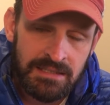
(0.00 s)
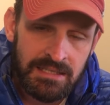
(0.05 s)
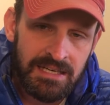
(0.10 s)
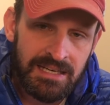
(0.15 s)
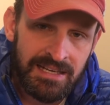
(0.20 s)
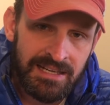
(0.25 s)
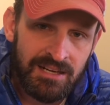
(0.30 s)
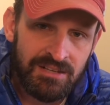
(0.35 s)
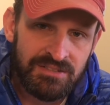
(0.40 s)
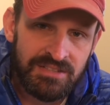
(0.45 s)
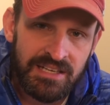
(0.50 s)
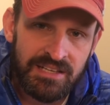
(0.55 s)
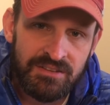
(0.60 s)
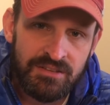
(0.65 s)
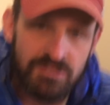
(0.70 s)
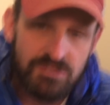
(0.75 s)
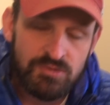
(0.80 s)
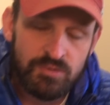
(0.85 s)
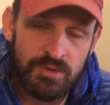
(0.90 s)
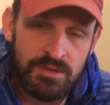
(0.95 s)
And I'll take
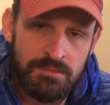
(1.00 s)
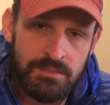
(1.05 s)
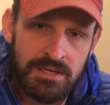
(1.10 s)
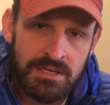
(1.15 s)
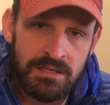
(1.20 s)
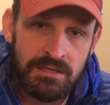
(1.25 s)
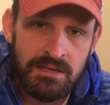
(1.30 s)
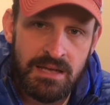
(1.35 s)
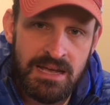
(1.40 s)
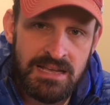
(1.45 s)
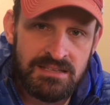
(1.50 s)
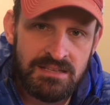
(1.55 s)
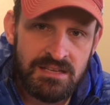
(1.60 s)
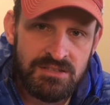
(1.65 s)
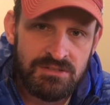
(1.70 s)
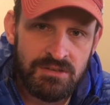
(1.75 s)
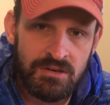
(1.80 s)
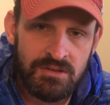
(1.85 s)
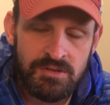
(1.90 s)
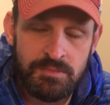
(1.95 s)
those with me as I
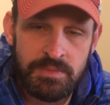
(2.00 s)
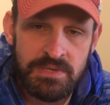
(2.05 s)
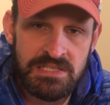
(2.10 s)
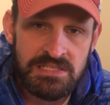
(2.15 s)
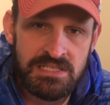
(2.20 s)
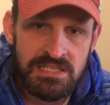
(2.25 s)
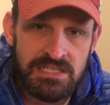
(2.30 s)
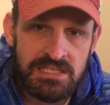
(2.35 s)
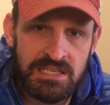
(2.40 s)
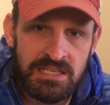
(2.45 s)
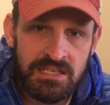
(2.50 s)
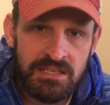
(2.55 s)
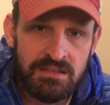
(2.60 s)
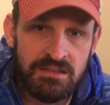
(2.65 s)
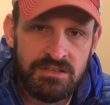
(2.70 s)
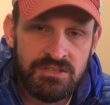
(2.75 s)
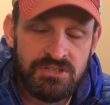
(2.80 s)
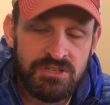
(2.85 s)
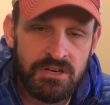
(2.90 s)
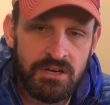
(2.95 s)
start the PCT
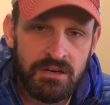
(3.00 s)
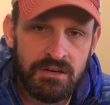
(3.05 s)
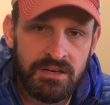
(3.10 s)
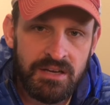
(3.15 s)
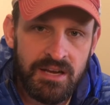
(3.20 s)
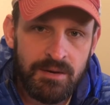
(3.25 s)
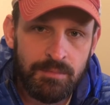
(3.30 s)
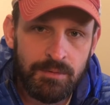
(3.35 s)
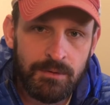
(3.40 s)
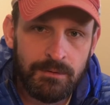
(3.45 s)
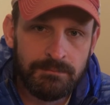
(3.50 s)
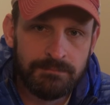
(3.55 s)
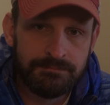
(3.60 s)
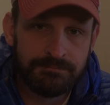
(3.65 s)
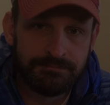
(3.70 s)
this year in April.